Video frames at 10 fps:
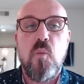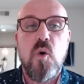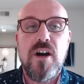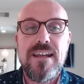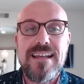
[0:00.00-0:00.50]

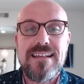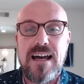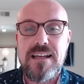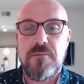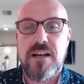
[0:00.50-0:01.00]
1 in
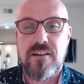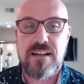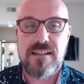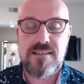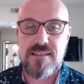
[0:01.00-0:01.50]
9
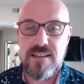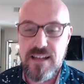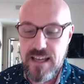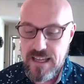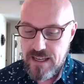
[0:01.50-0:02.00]
Americans
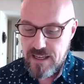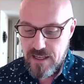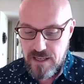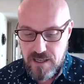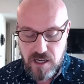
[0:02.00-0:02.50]
today
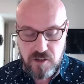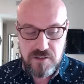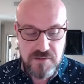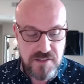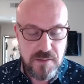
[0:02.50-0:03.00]
are
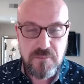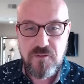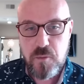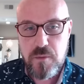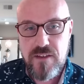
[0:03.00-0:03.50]
on some
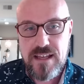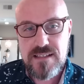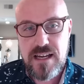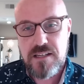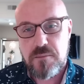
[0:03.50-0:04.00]
form of
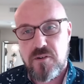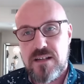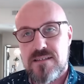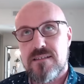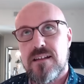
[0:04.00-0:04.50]

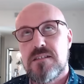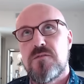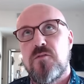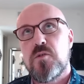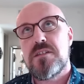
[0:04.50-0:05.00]
antidepressant. That's
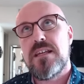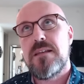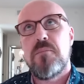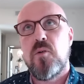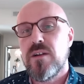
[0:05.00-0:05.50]

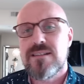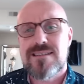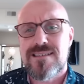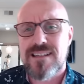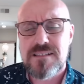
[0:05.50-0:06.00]

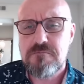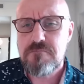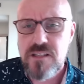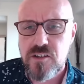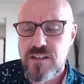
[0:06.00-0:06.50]
14.6
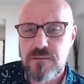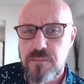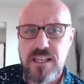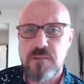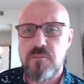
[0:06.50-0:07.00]
million
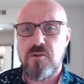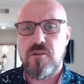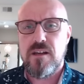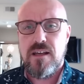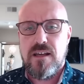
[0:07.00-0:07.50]

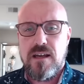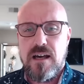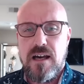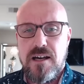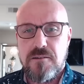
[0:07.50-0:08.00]
people
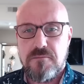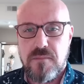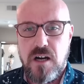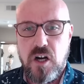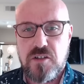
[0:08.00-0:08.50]

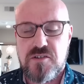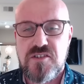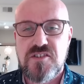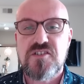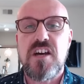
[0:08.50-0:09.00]
are
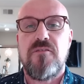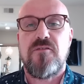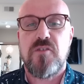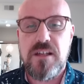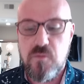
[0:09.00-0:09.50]

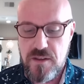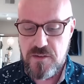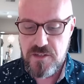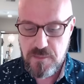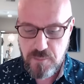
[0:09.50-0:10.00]
suffering
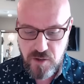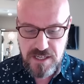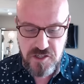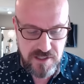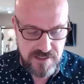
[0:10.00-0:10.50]
with
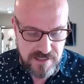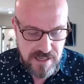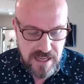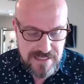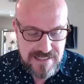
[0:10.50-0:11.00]
depression
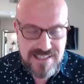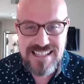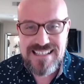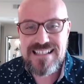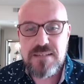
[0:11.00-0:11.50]
today.
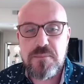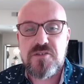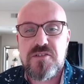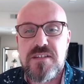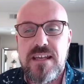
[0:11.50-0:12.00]

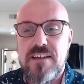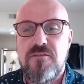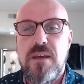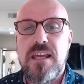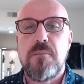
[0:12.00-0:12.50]
60%
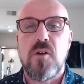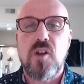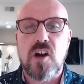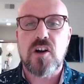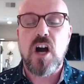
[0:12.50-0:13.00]
of people
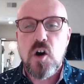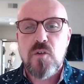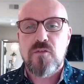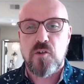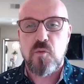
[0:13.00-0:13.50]
are
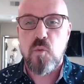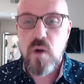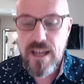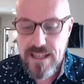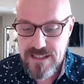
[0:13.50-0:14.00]

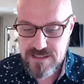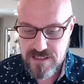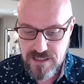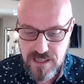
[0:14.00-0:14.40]
overweight.